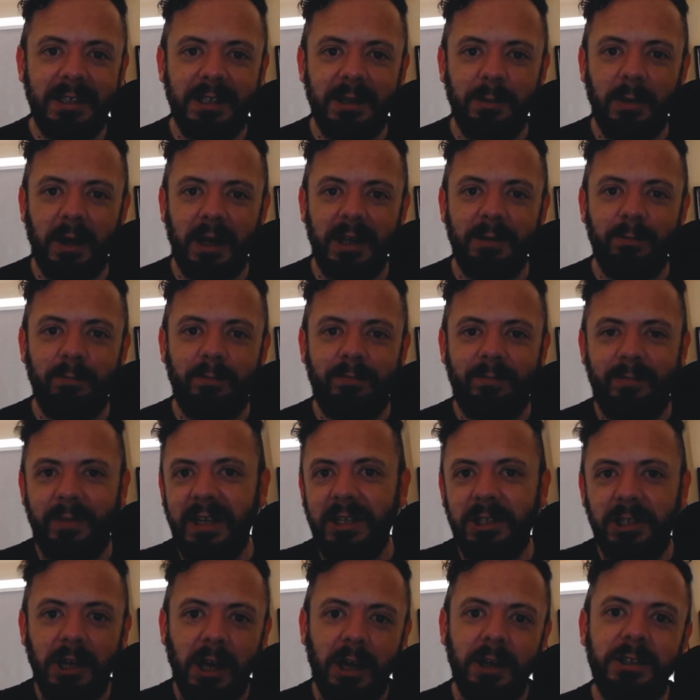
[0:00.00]
it might be
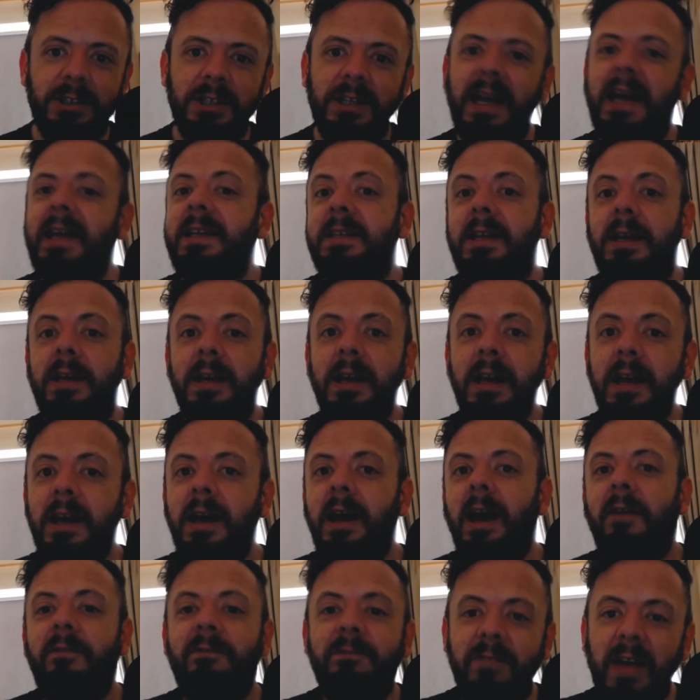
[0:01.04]
judged as a
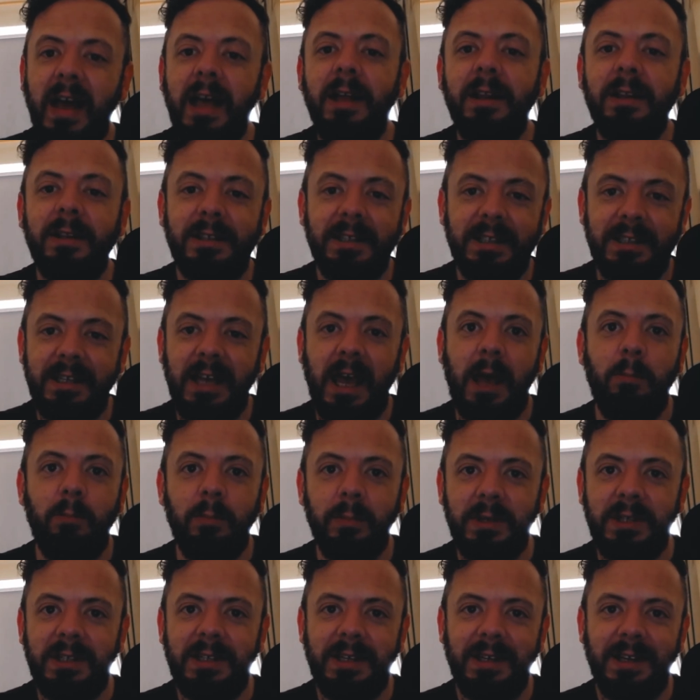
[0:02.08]
failed
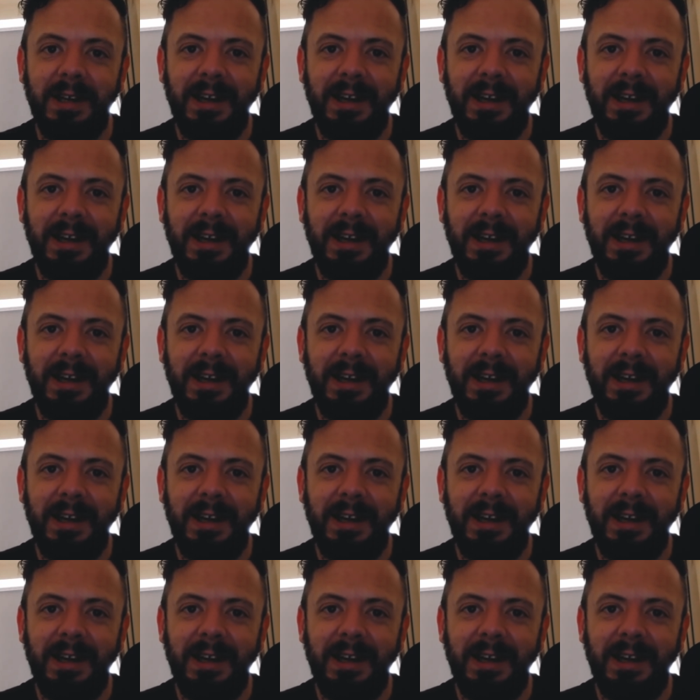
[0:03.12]
attempt